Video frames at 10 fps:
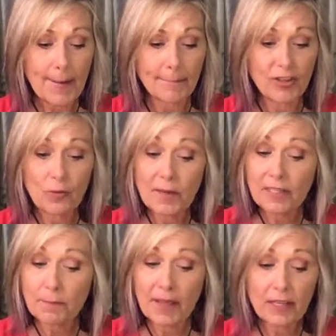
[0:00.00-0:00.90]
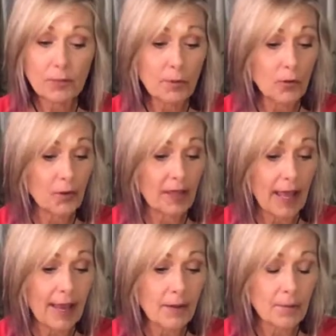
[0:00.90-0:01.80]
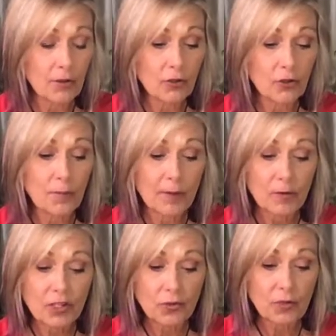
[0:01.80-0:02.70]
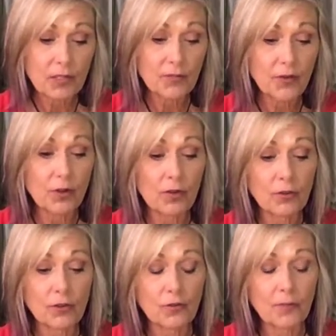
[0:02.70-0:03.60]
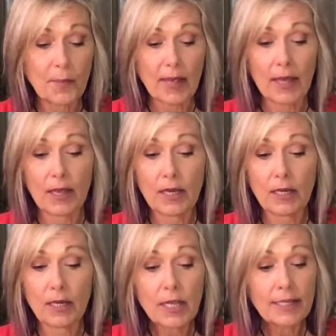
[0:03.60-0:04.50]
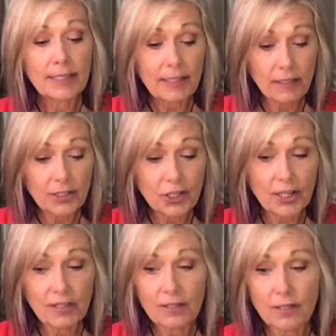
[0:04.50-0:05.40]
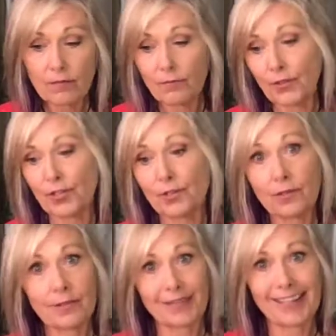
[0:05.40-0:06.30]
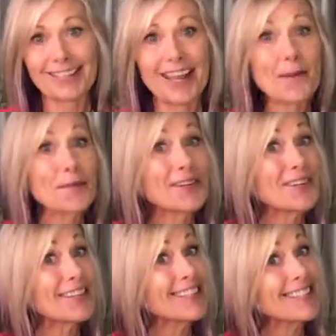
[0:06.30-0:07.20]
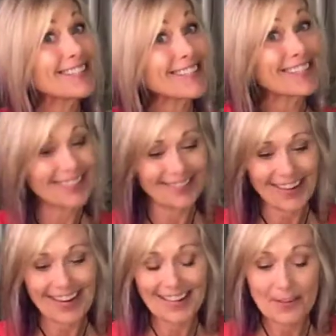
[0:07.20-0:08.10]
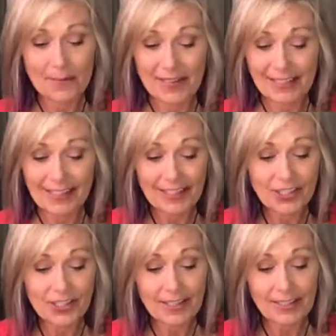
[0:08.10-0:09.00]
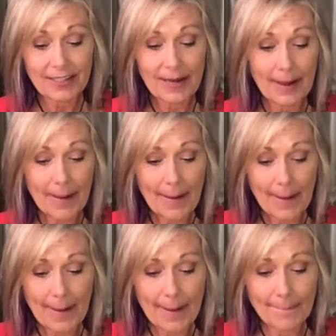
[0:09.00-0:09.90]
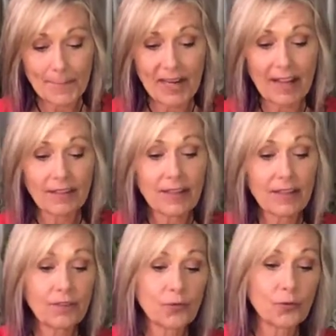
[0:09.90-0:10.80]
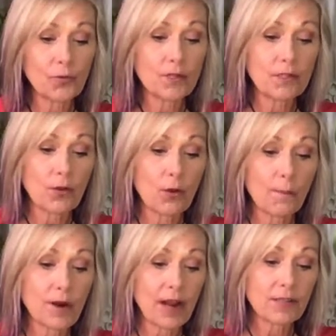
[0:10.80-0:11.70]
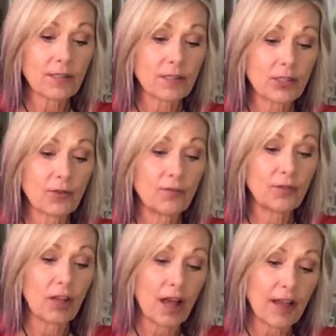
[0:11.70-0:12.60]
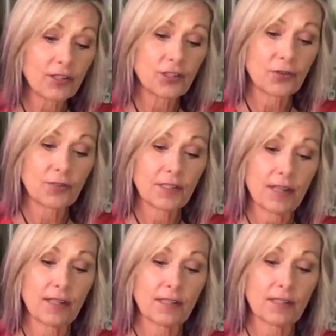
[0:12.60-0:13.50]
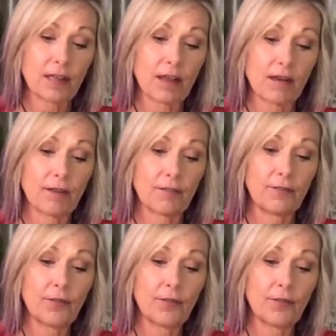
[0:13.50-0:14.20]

you've been dependable, reliable, you've been resourceful, you've been diligent, which is, that's Capricorn, diligent, right? You've been diligent. But I think through this whole process, you've lost your sense of